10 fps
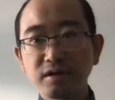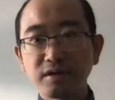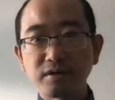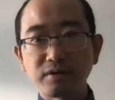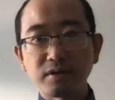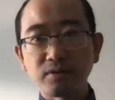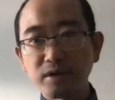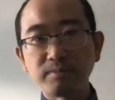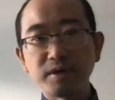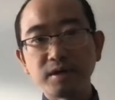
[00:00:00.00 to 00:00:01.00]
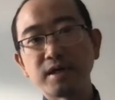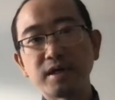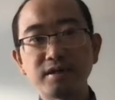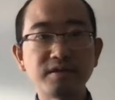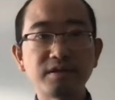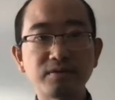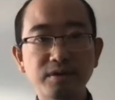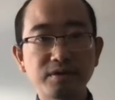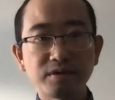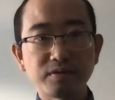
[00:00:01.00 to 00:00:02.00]
I want to minimize
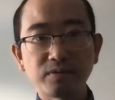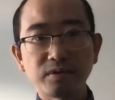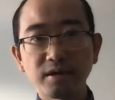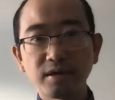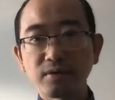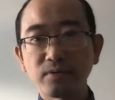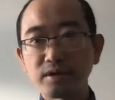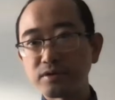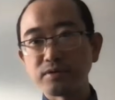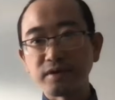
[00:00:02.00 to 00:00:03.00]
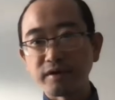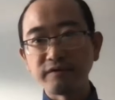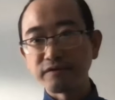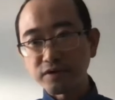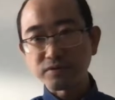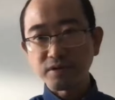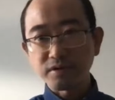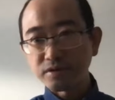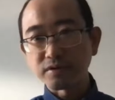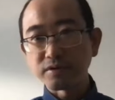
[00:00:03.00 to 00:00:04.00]
situations where like we're tuning
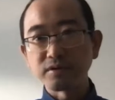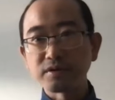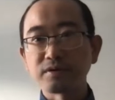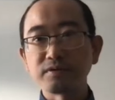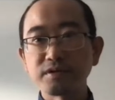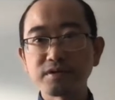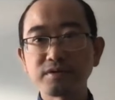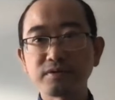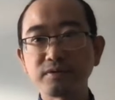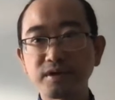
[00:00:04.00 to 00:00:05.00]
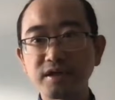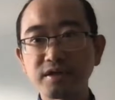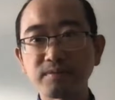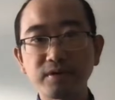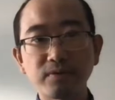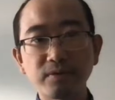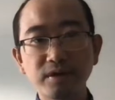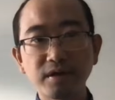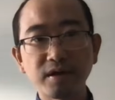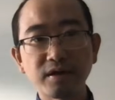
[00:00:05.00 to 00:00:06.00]
infrastructure, just to get something
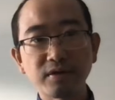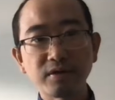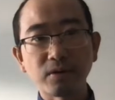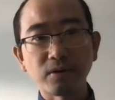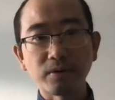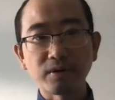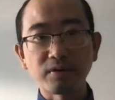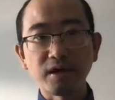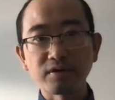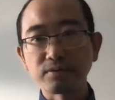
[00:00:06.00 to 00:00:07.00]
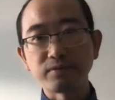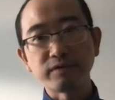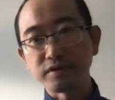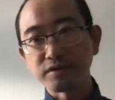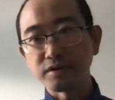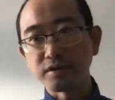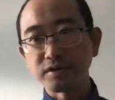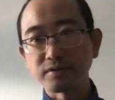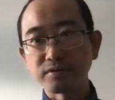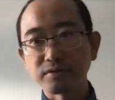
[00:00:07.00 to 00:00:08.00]
working, or, I had to
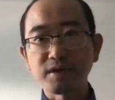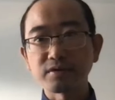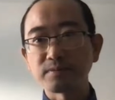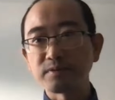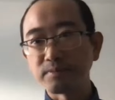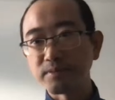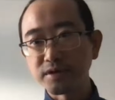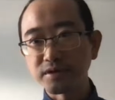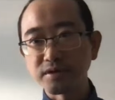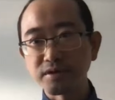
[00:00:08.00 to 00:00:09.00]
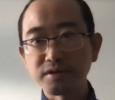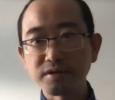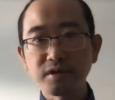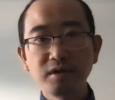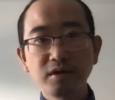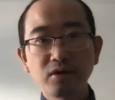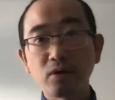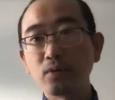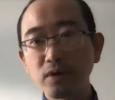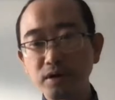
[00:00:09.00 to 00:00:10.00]
provision, special permissions,
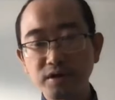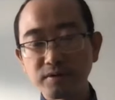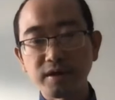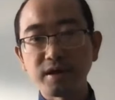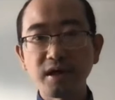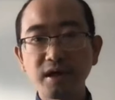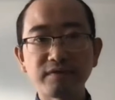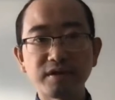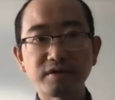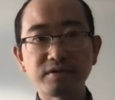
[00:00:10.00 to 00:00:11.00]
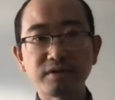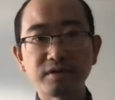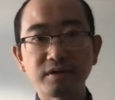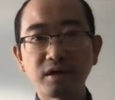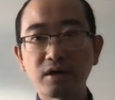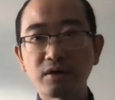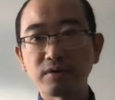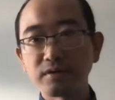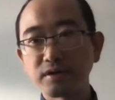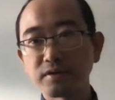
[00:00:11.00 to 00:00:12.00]
or worse, right, having
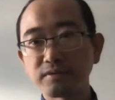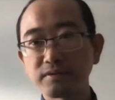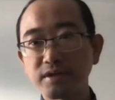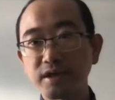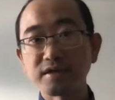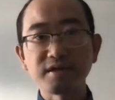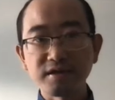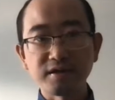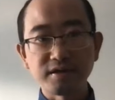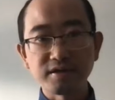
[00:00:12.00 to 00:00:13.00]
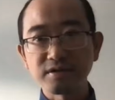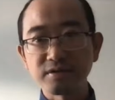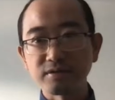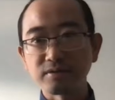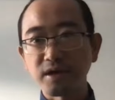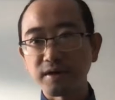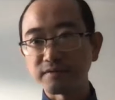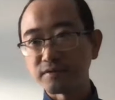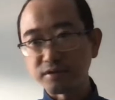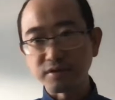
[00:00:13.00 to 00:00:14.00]
our, data scientists to
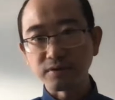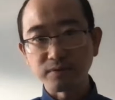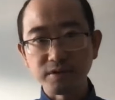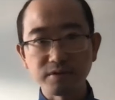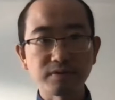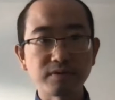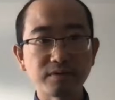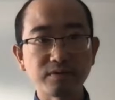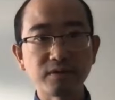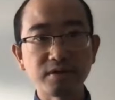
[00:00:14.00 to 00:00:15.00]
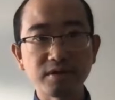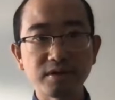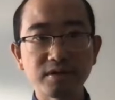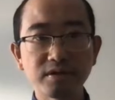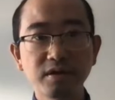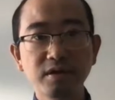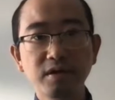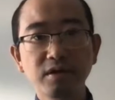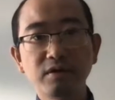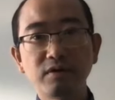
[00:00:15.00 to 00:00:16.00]
have to deal with sort of nuances
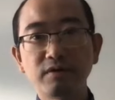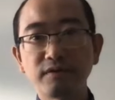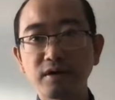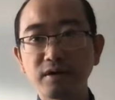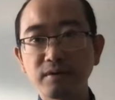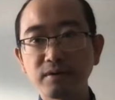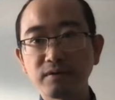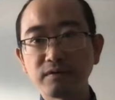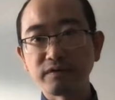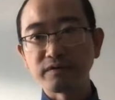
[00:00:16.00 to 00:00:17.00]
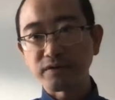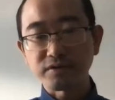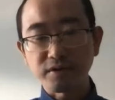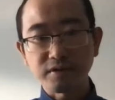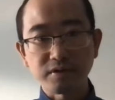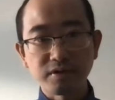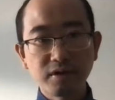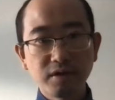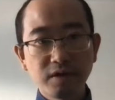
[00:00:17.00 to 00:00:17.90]
of infrastructure.